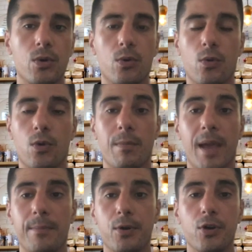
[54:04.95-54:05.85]
or my
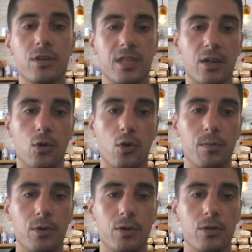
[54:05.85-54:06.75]
book, The Goal
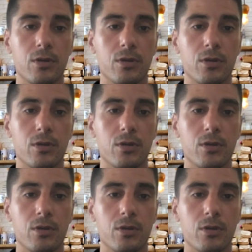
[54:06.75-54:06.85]
Book,